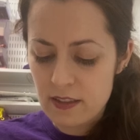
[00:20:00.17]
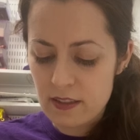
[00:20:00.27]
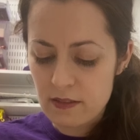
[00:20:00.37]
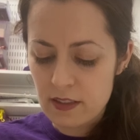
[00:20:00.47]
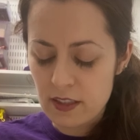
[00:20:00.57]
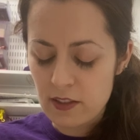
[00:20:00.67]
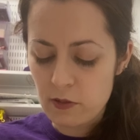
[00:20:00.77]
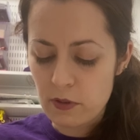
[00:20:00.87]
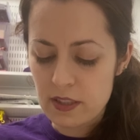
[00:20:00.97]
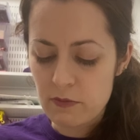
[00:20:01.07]
I'm gonna glue
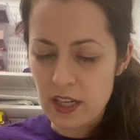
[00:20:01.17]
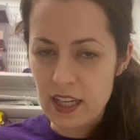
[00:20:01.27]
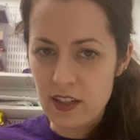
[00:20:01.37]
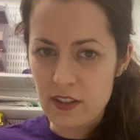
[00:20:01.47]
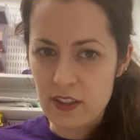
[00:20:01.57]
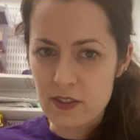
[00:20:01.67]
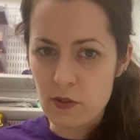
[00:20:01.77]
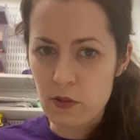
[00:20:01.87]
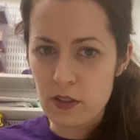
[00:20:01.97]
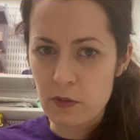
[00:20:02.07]
one right here to this
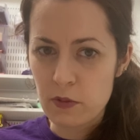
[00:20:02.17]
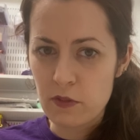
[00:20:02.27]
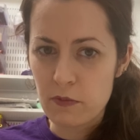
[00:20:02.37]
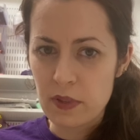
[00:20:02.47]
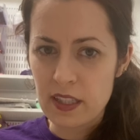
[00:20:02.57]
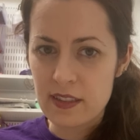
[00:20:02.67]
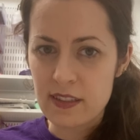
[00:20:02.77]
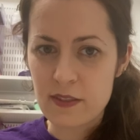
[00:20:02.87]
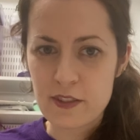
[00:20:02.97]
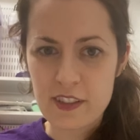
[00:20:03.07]
corner roof piece.
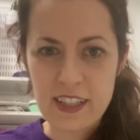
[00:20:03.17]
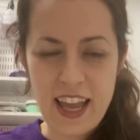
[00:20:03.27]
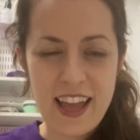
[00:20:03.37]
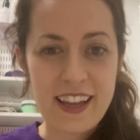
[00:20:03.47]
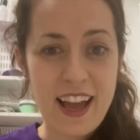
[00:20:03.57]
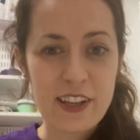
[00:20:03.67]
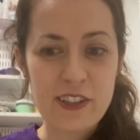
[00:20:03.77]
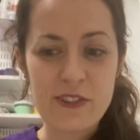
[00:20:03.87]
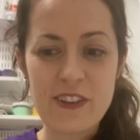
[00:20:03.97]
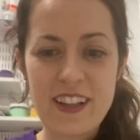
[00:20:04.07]
Look at it,
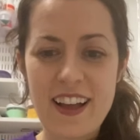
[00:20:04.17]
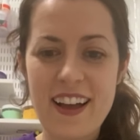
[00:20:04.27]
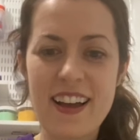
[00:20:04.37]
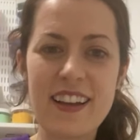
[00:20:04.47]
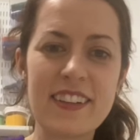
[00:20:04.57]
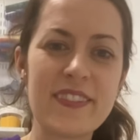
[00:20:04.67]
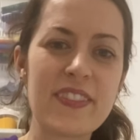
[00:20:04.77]
cool, huh?